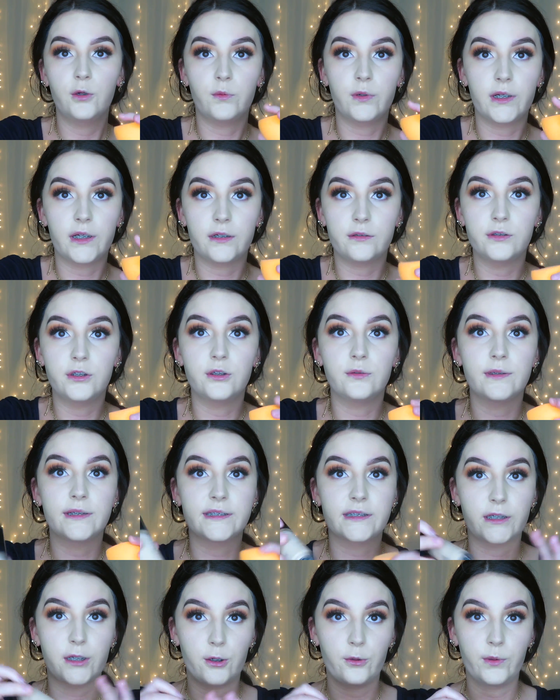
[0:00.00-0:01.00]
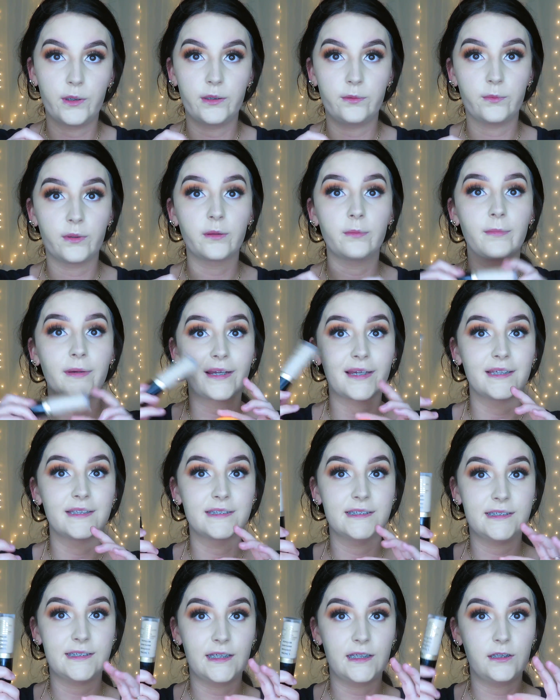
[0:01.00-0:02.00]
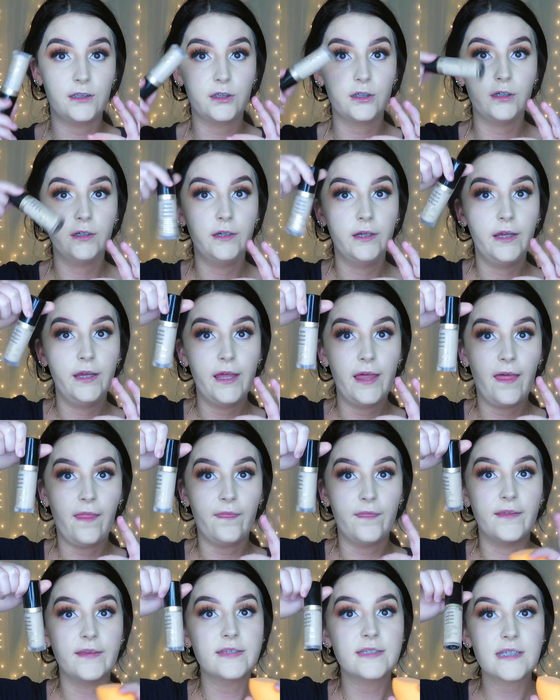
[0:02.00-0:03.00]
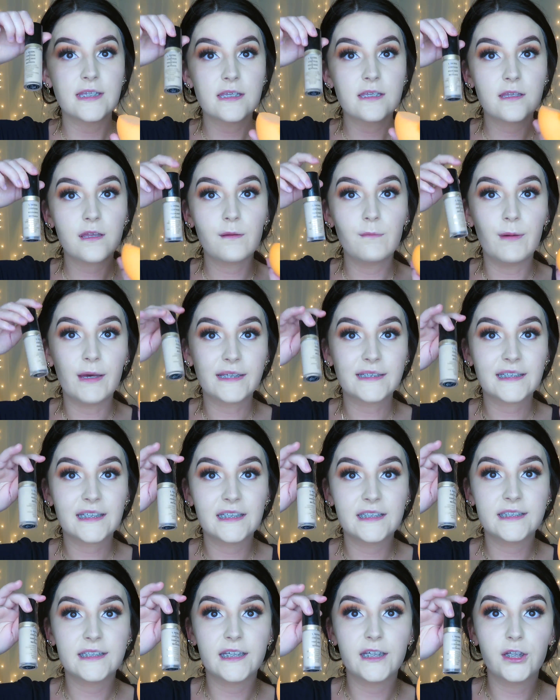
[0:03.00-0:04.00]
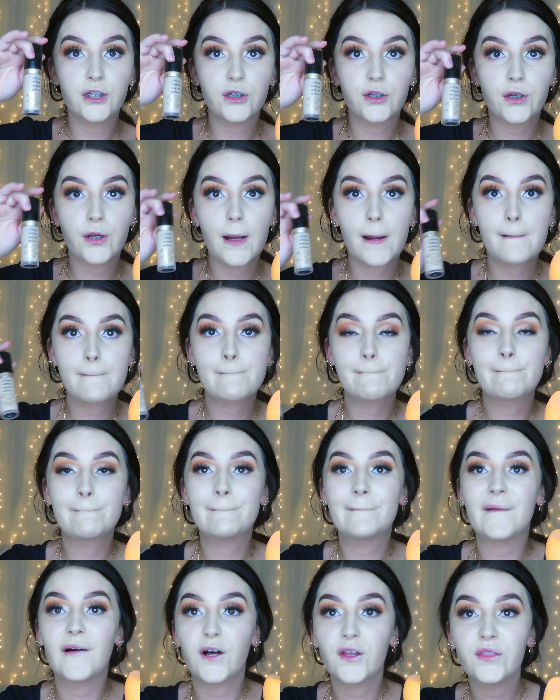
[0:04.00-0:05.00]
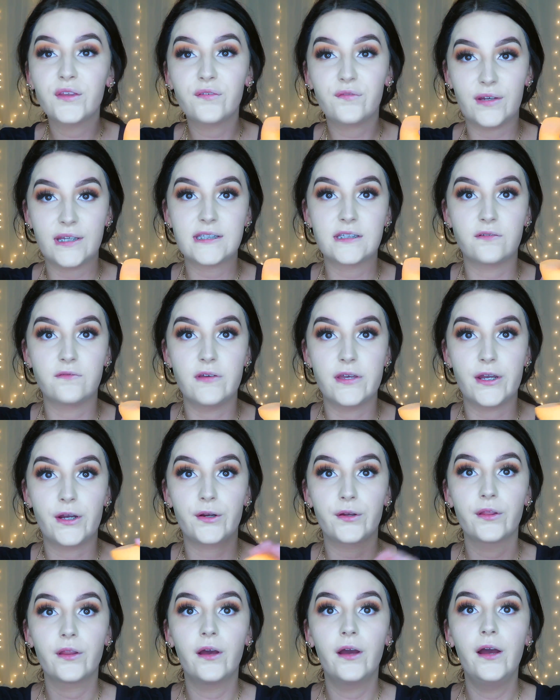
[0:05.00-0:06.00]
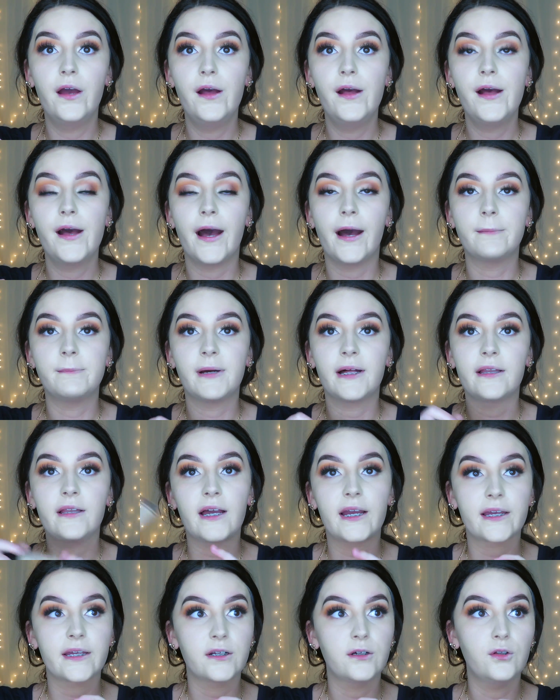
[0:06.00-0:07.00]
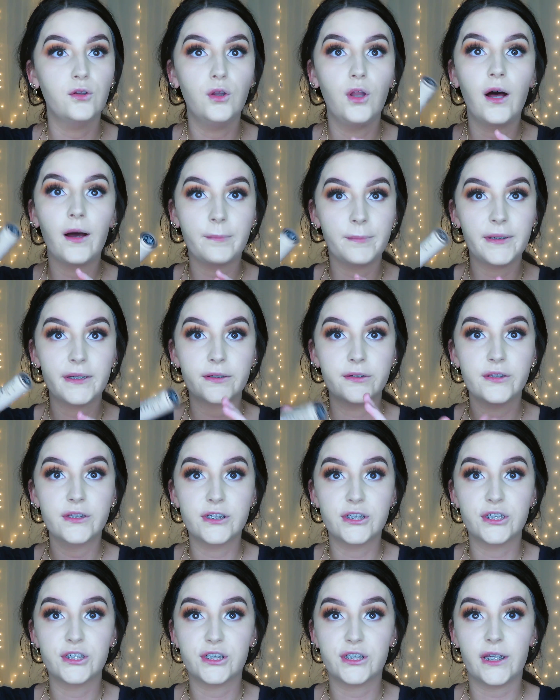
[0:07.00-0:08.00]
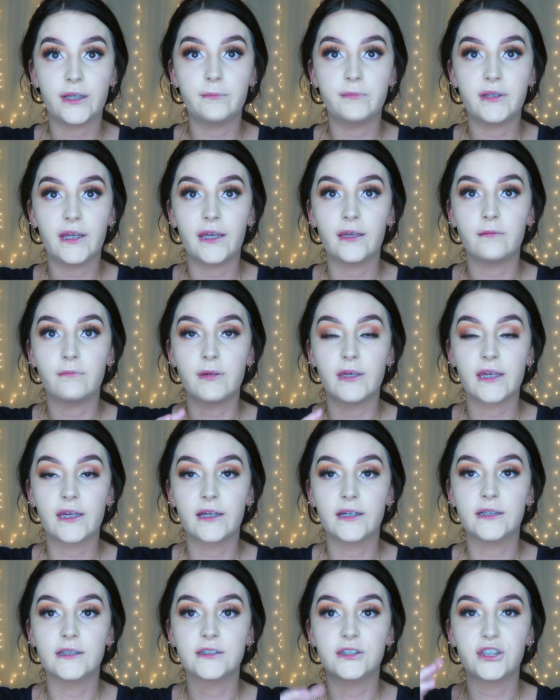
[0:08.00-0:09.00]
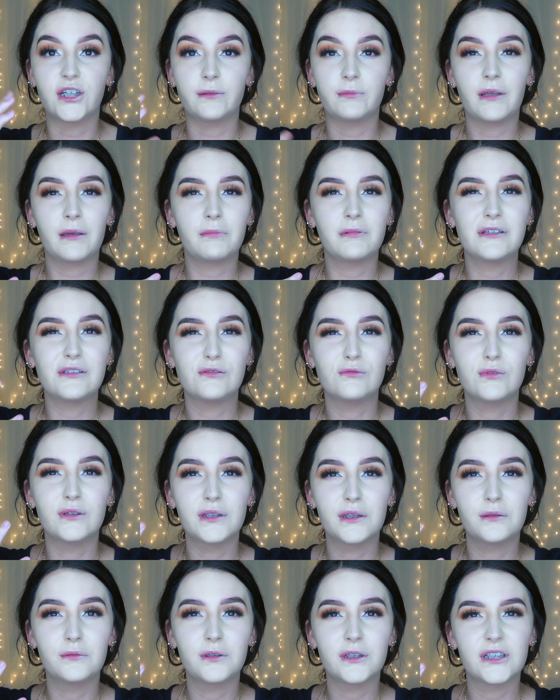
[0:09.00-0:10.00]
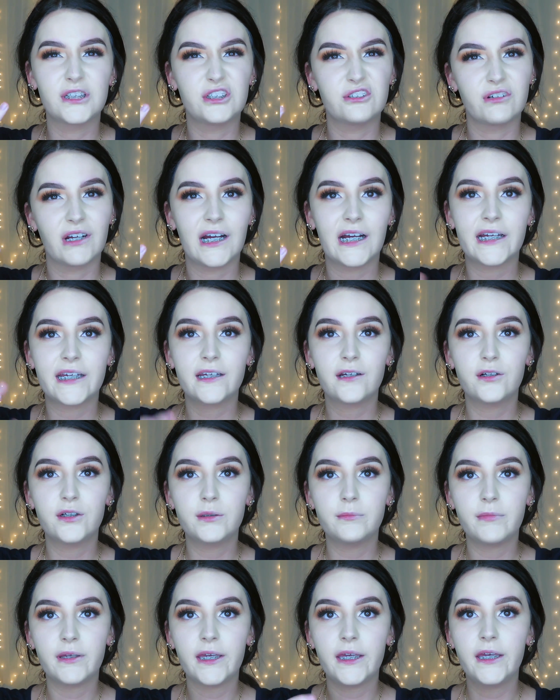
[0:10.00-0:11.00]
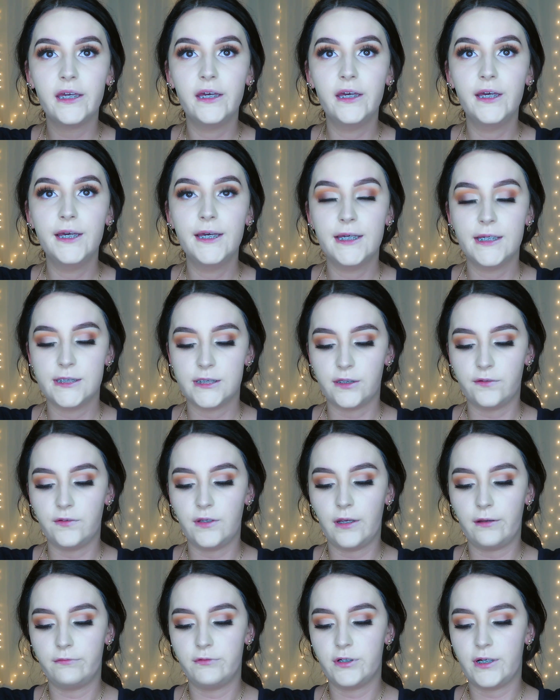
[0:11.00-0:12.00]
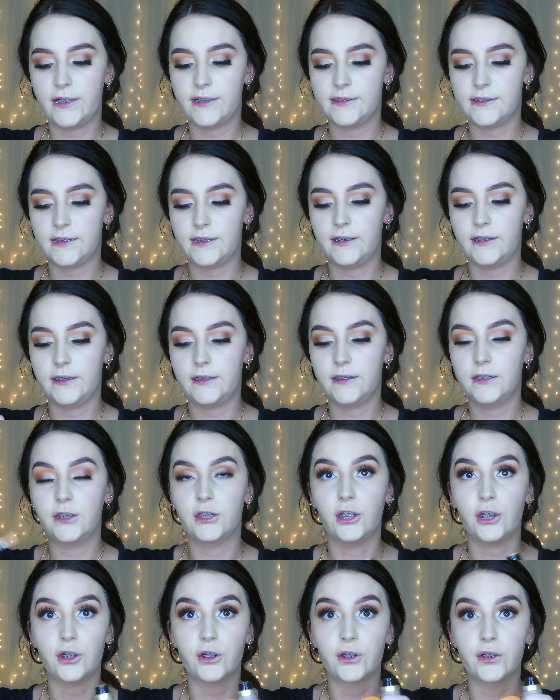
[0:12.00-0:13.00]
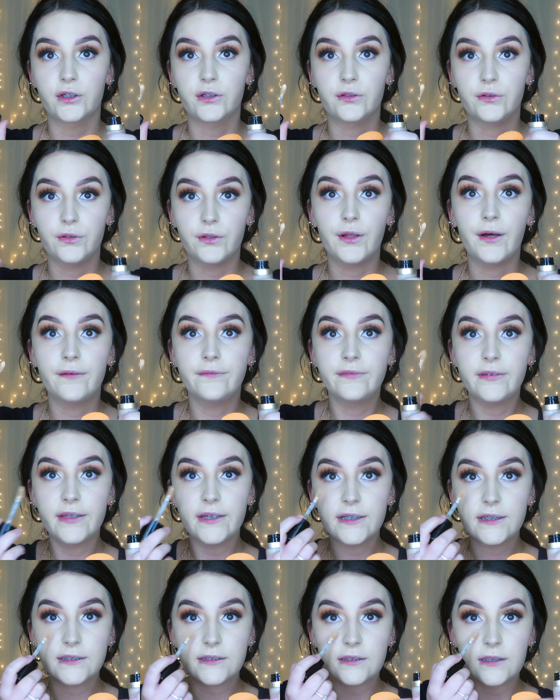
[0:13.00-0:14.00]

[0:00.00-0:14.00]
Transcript: What I'll do is go in with my concealer. This is the best concealer on the face of the earth. I like it a lot better than the Shape Tape because Shape Tape is really, really drying on me. So if you have dry skin, you're gonna love this.